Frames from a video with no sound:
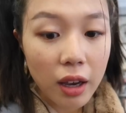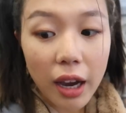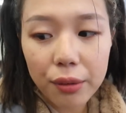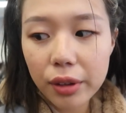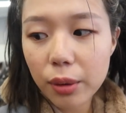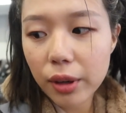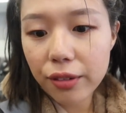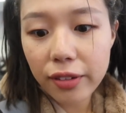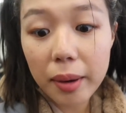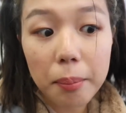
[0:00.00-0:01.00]
I really
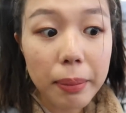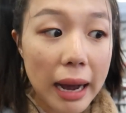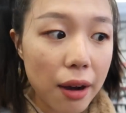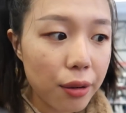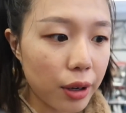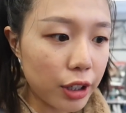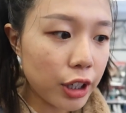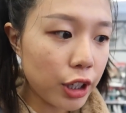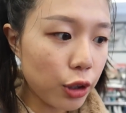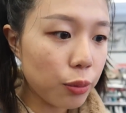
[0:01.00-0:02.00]
want to find Bao a
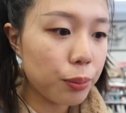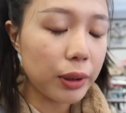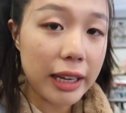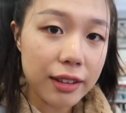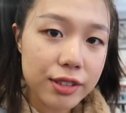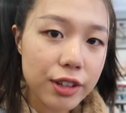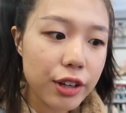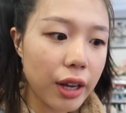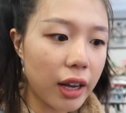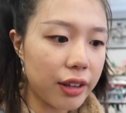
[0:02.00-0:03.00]
cute
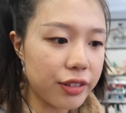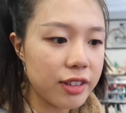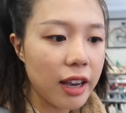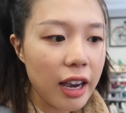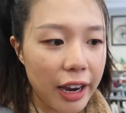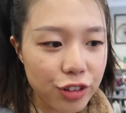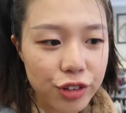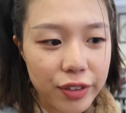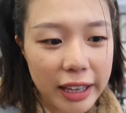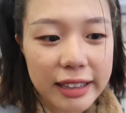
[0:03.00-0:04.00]
blazer because I
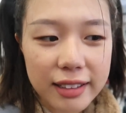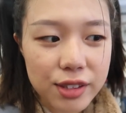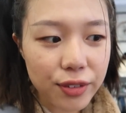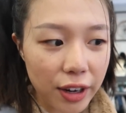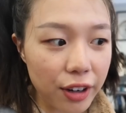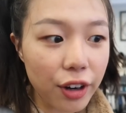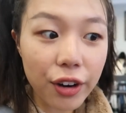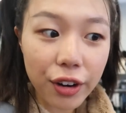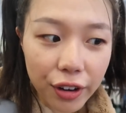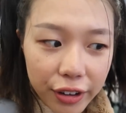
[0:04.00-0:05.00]
just feel like that's very
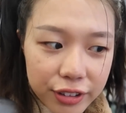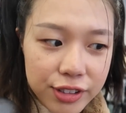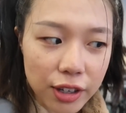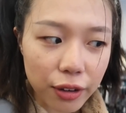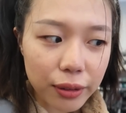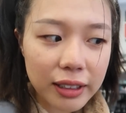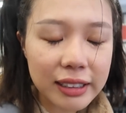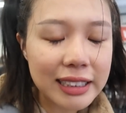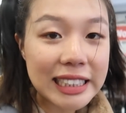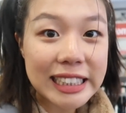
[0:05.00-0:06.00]
her, so
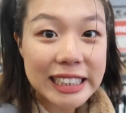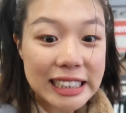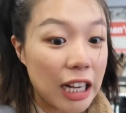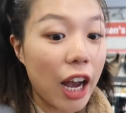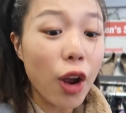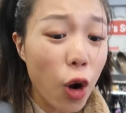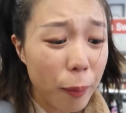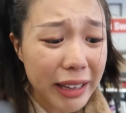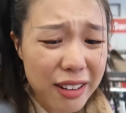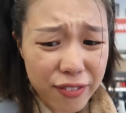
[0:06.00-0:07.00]
I
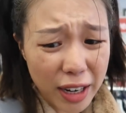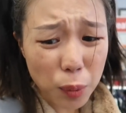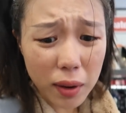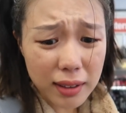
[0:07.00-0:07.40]
hope I can find